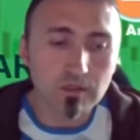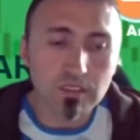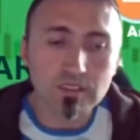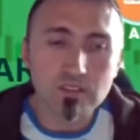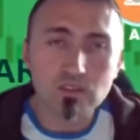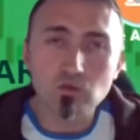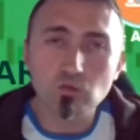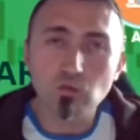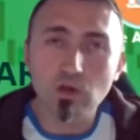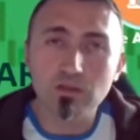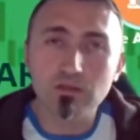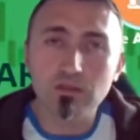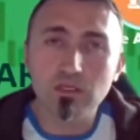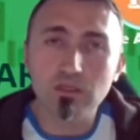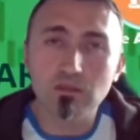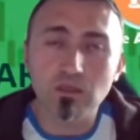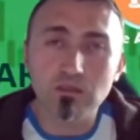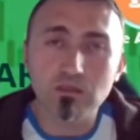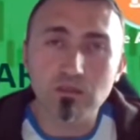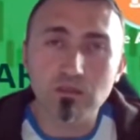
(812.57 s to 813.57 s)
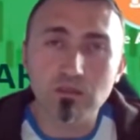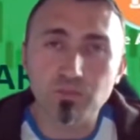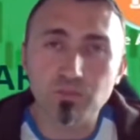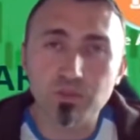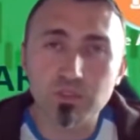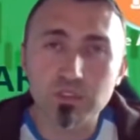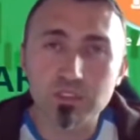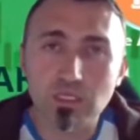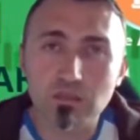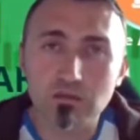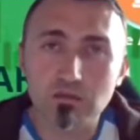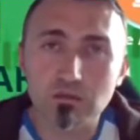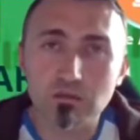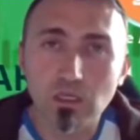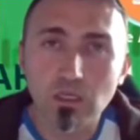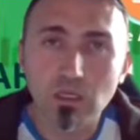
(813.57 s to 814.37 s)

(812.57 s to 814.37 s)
rest 18%.